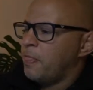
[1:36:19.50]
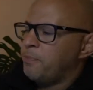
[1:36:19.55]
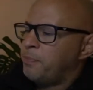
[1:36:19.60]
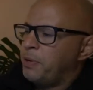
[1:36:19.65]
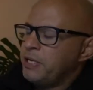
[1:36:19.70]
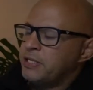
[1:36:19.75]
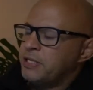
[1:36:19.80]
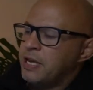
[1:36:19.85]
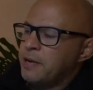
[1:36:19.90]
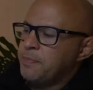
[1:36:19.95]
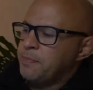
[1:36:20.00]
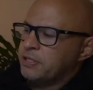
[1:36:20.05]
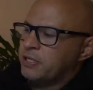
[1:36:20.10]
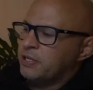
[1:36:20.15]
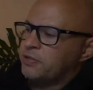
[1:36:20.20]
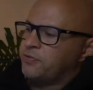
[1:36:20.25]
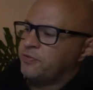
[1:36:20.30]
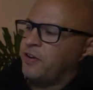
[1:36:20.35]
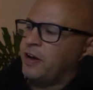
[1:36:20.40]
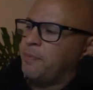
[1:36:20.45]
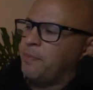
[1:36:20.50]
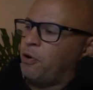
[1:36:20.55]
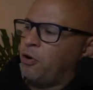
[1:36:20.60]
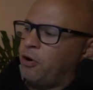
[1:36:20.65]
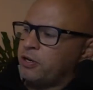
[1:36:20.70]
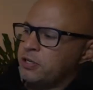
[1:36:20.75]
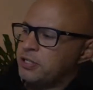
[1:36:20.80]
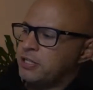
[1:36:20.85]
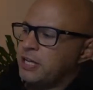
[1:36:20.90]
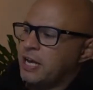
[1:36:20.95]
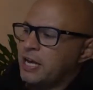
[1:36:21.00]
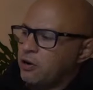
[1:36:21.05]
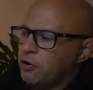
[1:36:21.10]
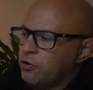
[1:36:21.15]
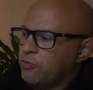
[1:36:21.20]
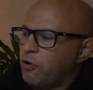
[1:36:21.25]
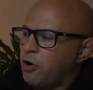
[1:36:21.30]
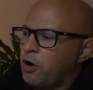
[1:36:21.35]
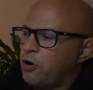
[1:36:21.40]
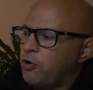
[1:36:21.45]
Peacekeeper says, Fab, honest take
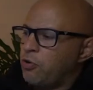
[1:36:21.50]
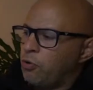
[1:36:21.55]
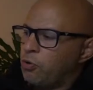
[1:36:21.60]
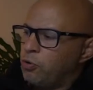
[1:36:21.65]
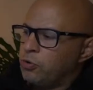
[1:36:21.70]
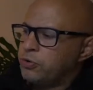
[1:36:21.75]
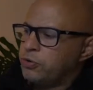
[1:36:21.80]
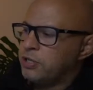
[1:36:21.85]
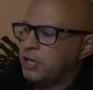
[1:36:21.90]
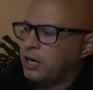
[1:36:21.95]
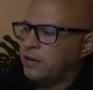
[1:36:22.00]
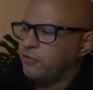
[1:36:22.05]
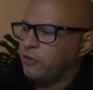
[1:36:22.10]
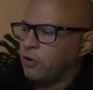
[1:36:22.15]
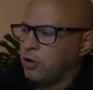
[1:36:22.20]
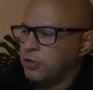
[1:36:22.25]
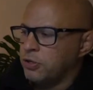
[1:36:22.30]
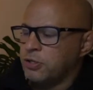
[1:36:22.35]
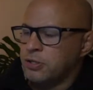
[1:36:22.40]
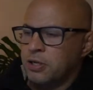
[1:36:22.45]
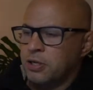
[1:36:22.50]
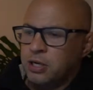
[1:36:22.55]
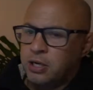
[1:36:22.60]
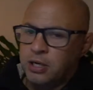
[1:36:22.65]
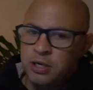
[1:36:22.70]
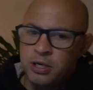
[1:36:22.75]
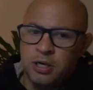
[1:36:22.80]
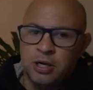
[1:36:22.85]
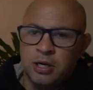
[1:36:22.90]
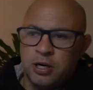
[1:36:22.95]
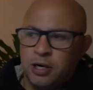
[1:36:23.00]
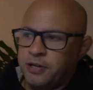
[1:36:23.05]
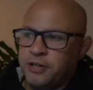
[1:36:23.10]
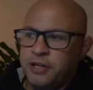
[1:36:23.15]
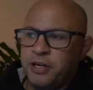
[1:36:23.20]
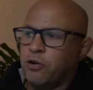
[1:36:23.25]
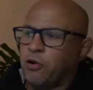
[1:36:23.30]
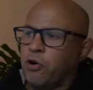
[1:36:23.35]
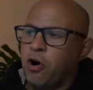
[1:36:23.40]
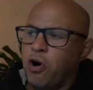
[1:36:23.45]
on Ryan Hall, tough loss. I
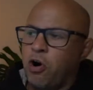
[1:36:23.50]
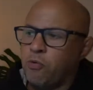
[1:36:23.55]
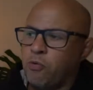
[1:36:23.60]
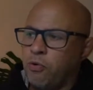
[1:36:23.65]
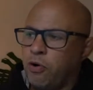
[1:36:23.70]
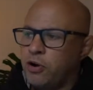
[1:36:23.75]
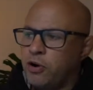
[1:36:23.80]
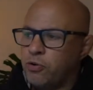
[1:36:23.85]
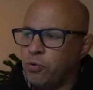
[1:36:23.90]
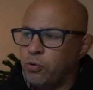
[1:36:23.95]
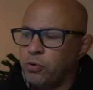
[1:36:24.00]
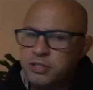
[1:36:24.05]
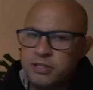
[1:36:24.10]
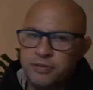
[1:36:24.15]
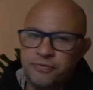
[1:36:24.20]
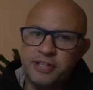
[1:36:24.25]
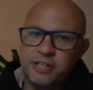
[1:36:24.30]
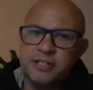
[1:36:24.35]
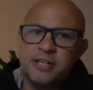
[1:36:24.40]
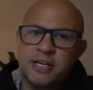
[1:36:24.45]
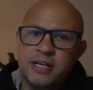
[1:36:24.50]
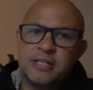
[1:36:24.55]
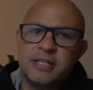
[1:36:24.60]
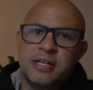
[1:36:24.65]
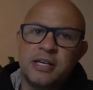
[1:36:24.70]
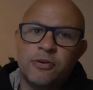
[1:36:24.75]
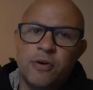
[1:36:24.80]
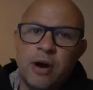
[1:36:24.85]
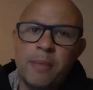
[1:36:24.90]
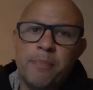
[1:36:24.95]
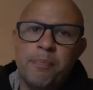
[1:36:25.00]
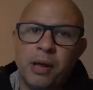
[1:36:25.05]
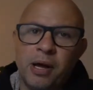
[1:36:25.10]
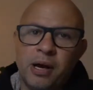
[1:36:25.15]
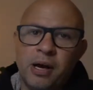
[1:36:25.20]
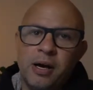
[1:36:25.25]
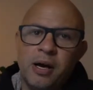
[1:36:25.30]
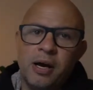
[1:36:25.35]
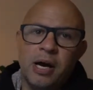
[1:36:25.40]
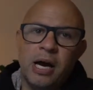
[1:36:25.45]
think Ryan Hall is a fantastic
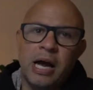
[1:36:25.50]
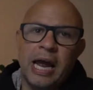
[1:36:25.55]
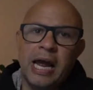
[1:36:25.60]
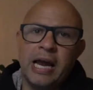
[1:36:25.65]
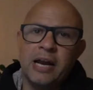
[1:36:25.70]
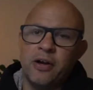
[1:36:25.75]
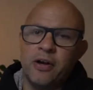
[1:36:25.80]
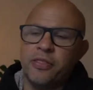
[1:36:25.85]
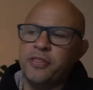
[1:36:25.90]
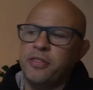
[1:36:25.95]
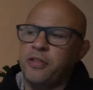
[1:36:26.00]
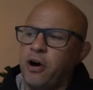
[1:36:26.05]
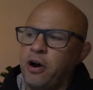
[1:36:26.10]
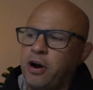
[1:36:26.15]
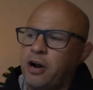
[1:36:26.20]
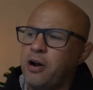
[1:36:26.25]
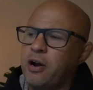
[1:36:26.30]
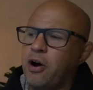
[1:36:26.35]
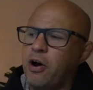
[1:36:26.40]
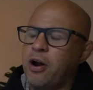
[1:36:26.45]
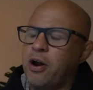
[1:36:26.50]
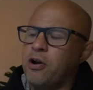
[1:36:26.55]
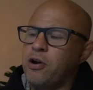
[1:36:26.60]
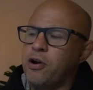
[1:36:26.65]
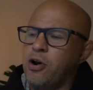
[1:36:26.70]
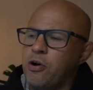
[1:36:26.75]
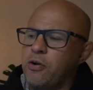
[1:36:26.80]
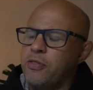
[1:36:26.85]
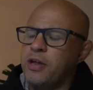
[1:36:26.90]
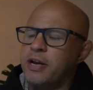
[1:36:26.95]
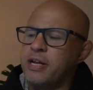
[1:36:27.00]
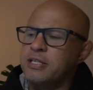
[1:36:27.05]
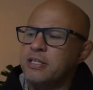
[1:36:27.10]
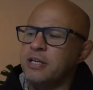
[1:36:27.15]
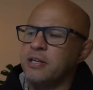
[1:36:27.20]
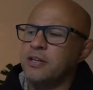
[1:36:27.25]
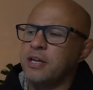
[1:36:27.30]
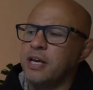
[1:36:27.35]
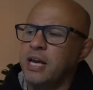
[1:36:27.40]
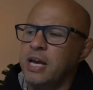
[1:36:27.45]
grappler, and I don't know that he's
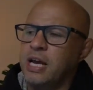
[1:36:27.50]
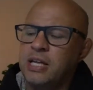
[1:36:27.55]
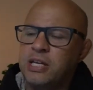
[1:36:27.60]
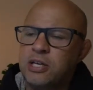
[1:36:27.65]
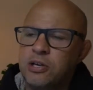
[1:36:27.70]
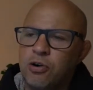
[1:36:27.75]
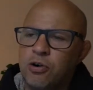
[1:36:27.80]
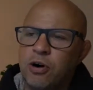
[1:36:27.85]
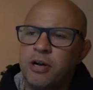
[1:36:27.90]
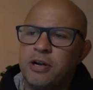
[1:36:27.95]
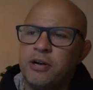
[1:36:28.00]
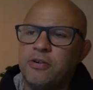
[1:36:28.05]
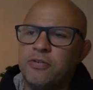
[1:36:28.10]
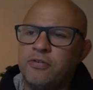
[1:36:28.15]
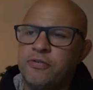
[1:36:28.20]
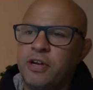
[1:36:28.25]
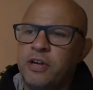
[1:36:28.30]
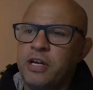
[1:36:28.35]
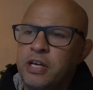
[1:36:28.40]
under any kind of